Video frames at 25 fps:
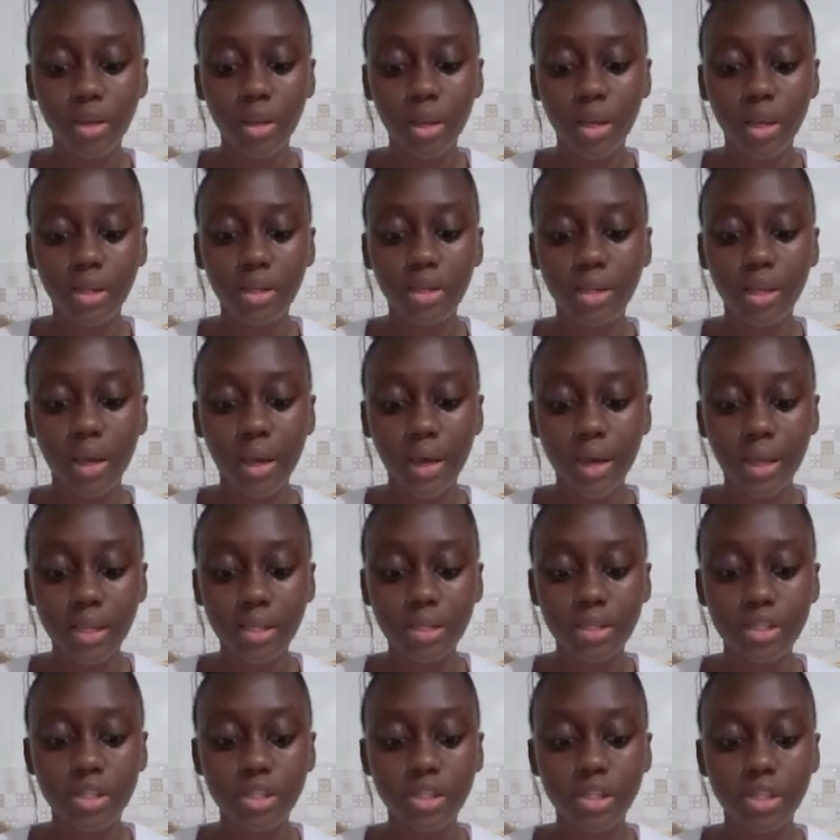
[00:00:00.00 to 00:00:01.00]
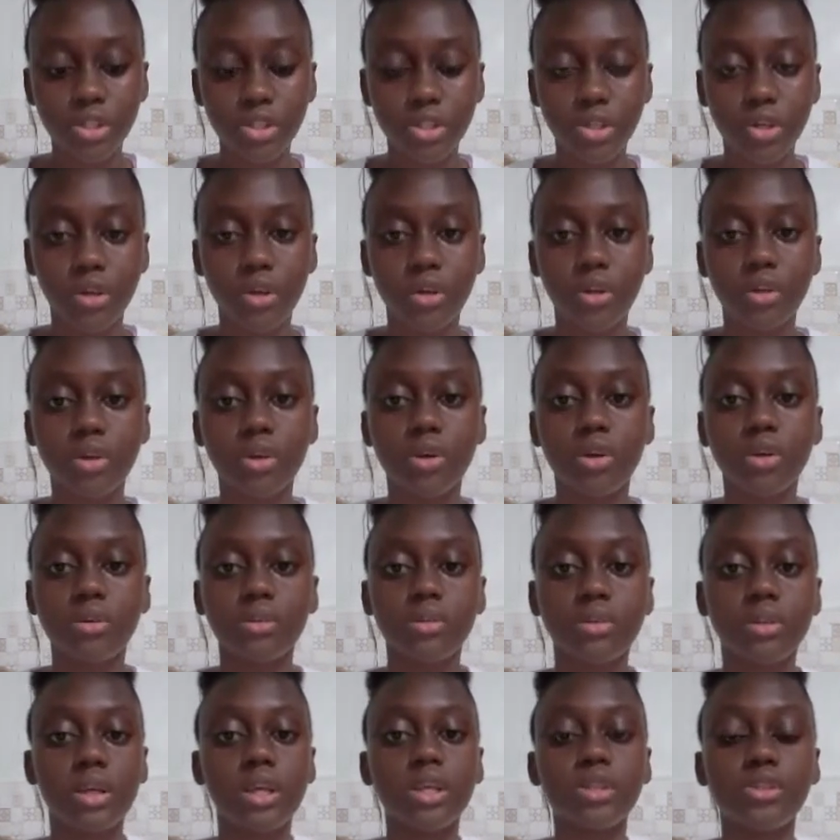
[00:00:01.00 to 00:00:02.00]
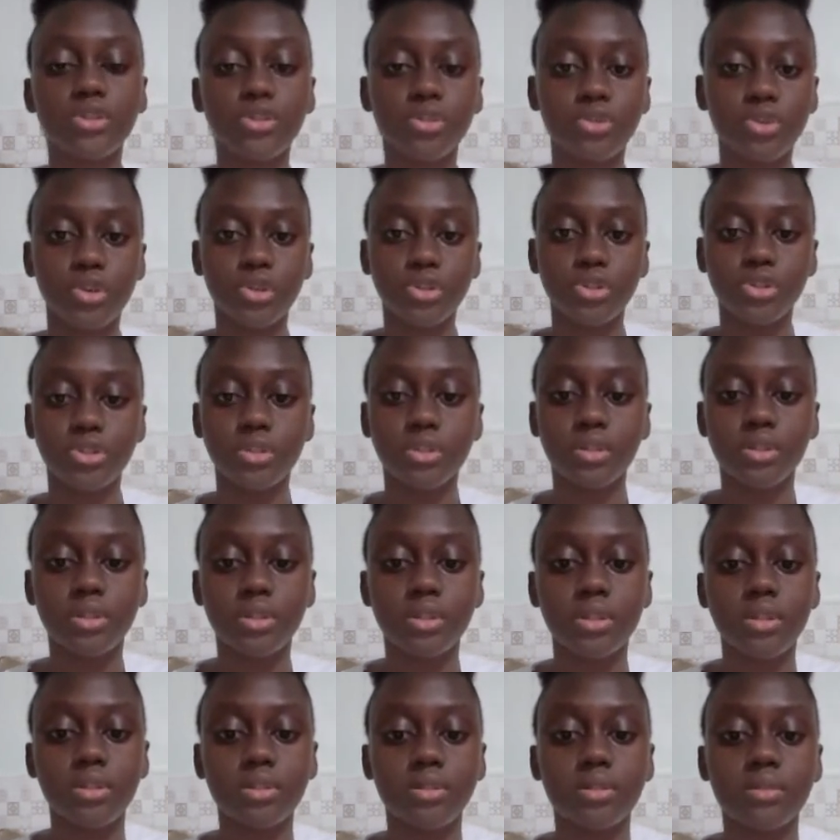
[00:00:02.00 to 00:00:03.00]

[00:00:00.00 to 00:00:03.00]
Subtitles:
It guides teacher instructions.